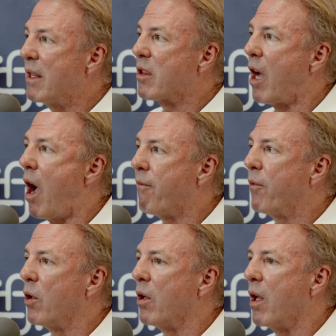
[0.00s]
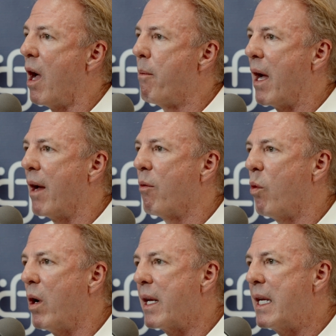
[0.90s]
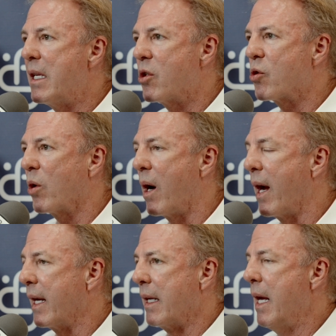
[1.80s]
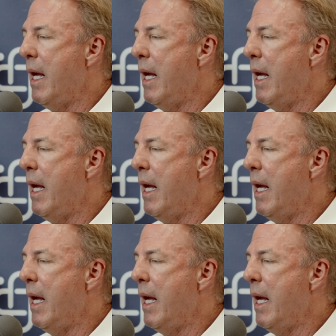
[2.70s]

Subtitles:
thoughtful about what he's trying.